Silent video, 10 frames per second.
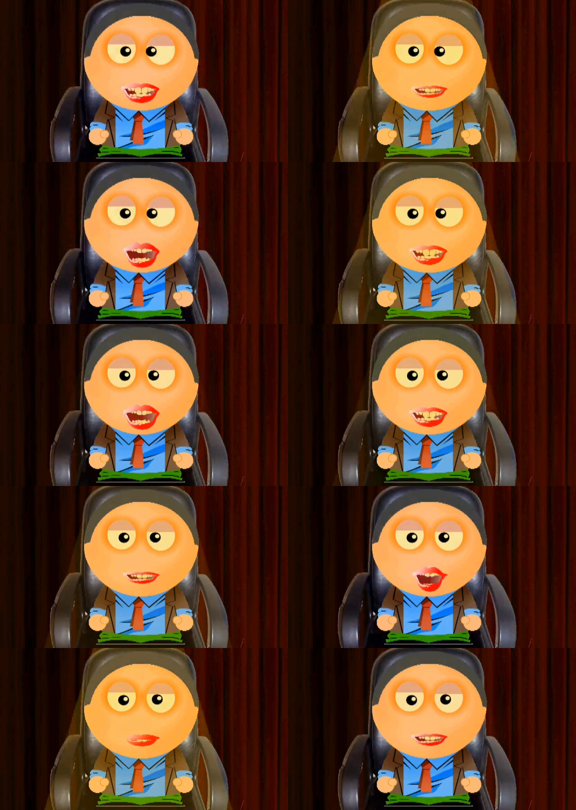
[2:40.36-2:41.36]
Well,
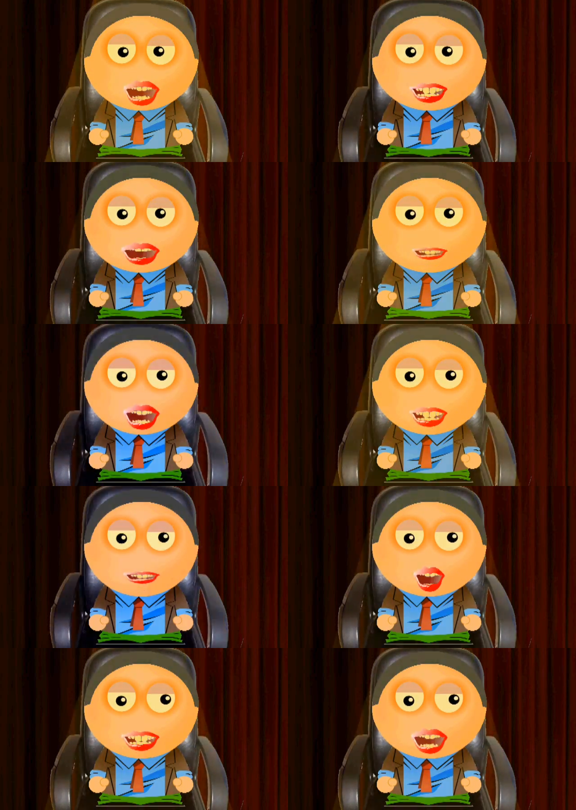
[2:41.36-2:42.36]
yes. And some
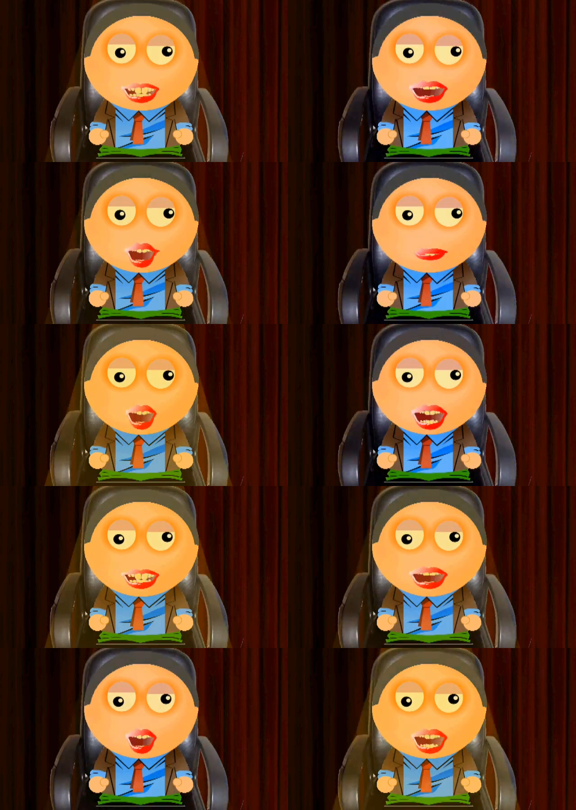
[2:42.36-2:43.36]
of them have to choose between
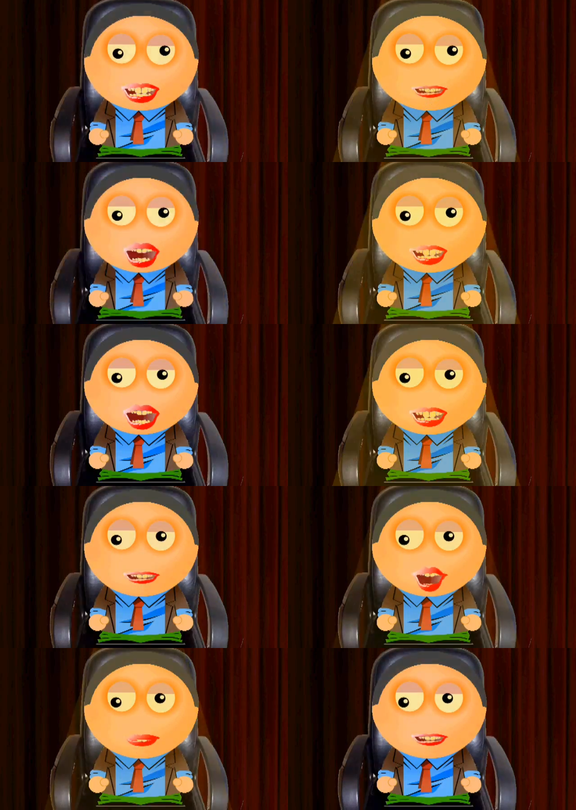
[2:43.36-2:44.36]
constant pain or
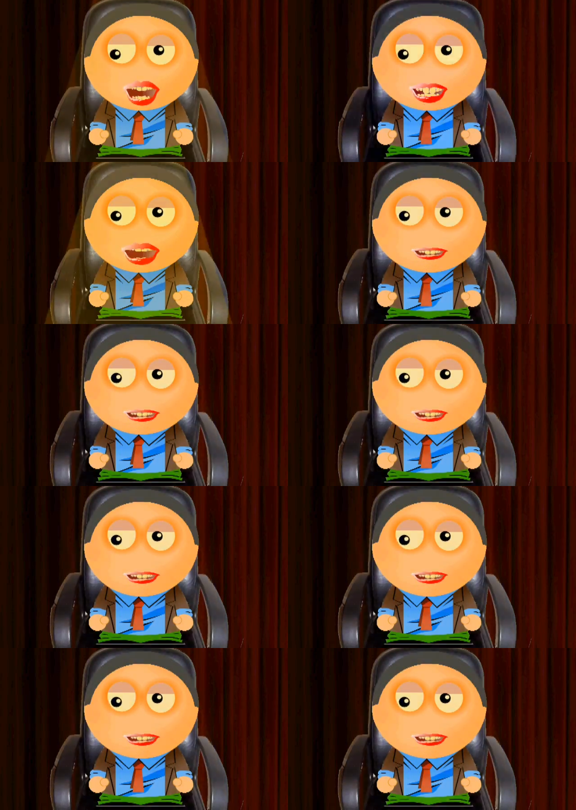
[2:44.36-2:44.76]
imprisonment.